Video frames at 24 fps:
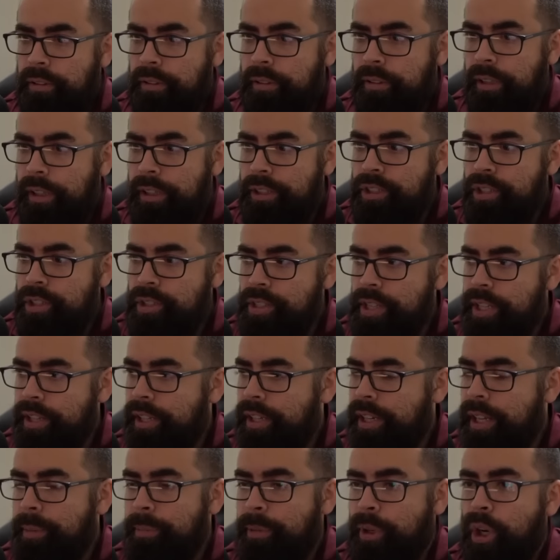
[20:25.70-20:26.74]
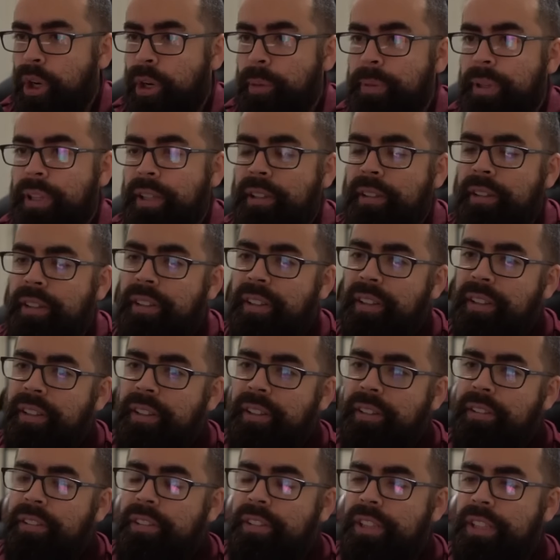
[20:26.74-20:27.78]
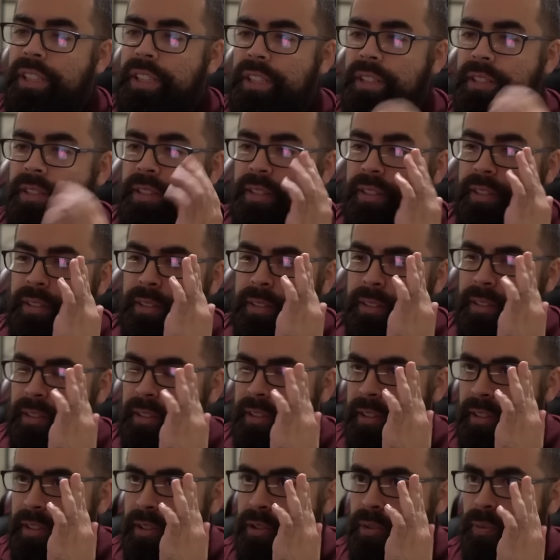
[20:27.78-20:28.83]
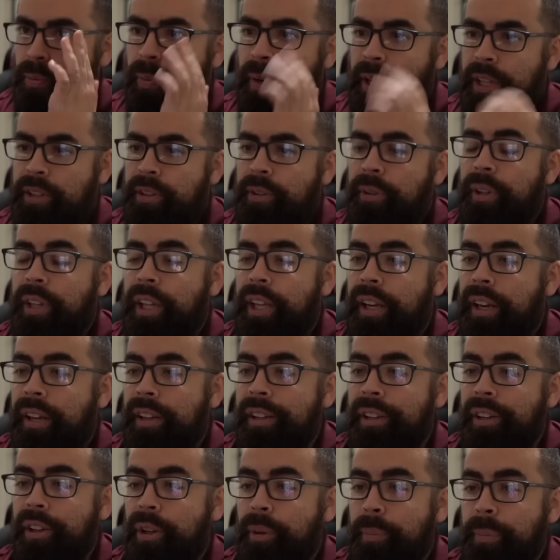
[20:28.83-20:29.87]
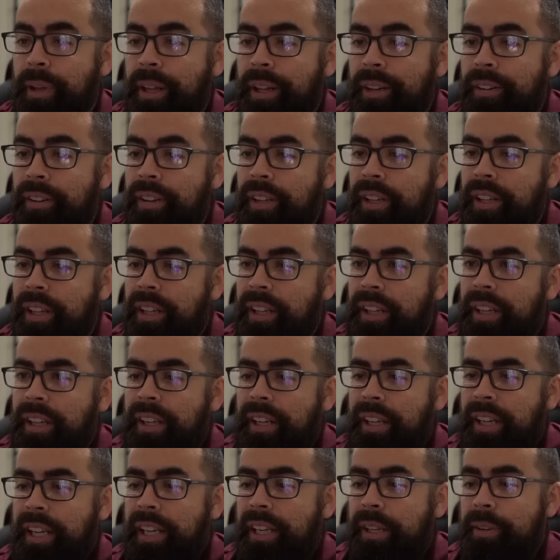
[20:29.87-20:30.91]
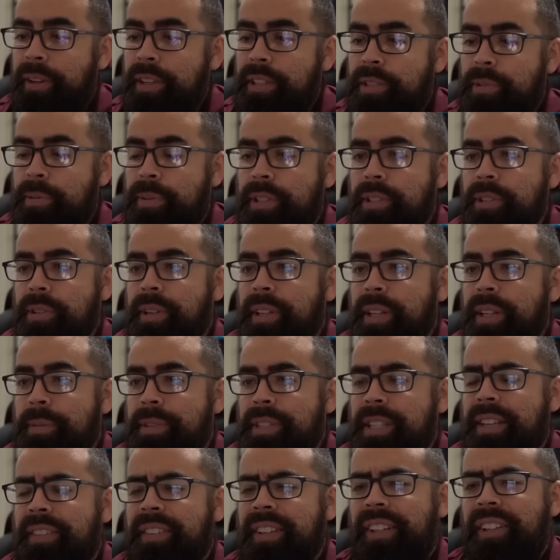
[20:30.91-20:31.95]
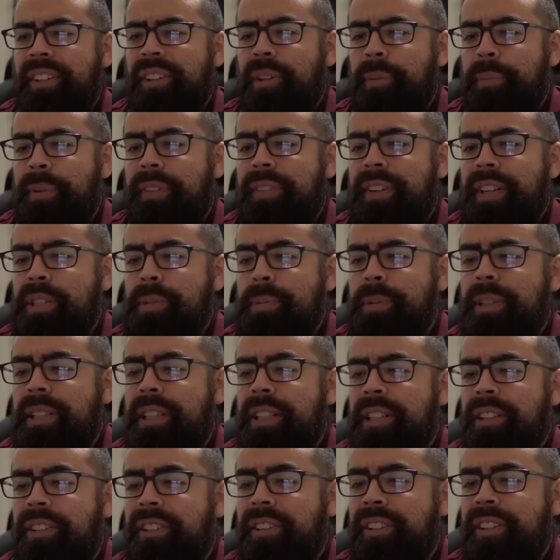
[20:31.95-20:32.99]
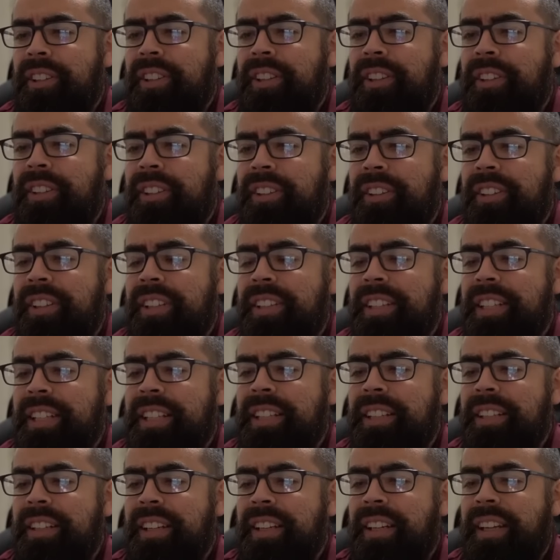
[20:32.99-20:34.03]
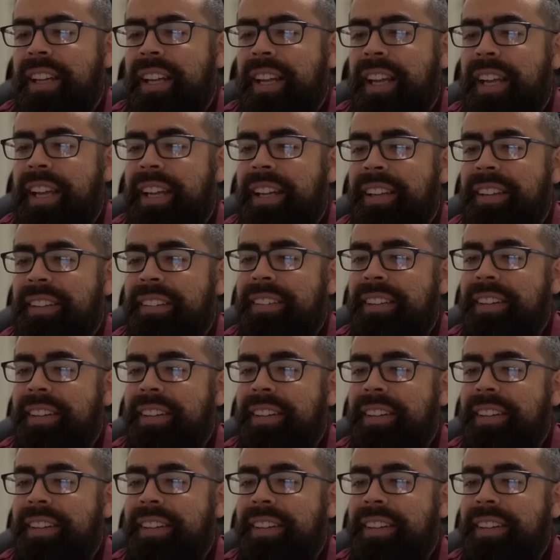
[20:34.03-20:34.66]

just said the name, Carbink. Jesus, it is way too late. I need to go to bed. Anyways, we do end up saving a little bit of HP here on the DD, and